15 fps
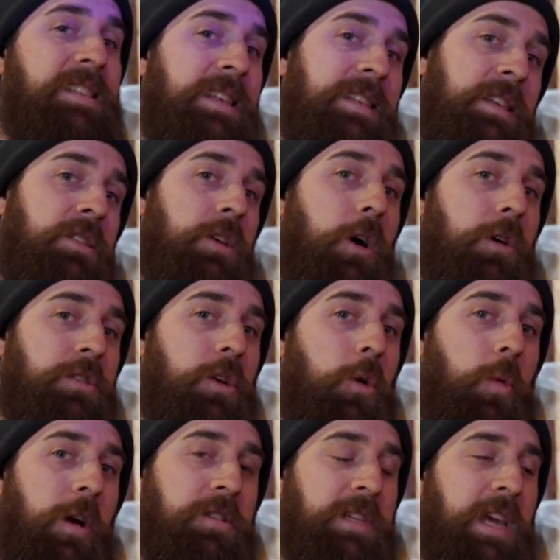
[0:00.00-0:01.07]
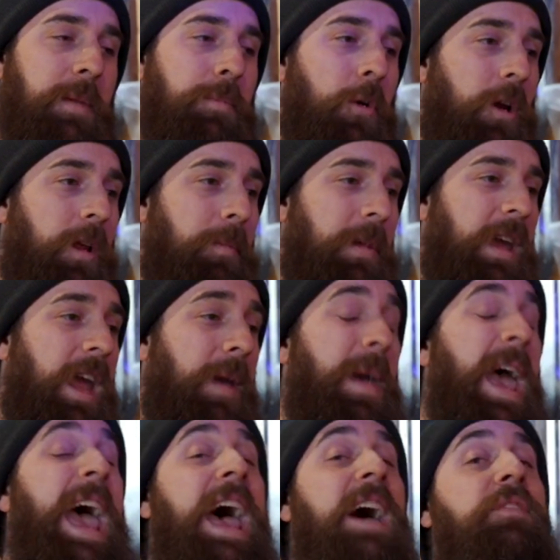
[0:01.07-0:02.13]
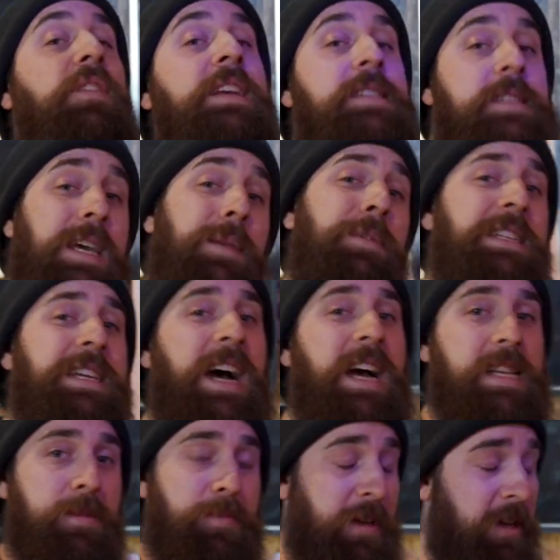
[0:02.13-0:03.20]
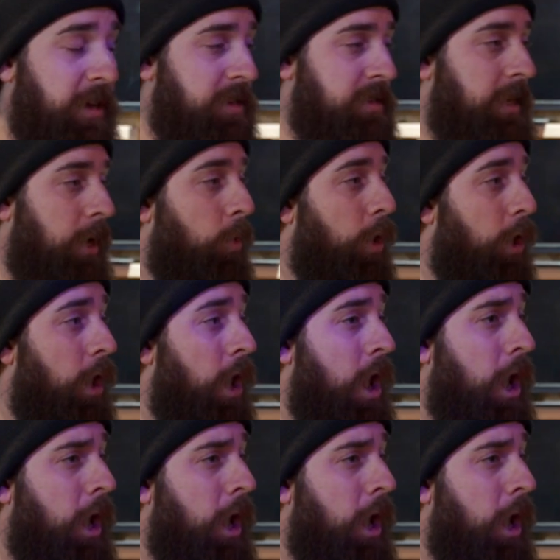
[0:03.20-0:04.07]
this is also where skateboarding became heavily stigmatized because there were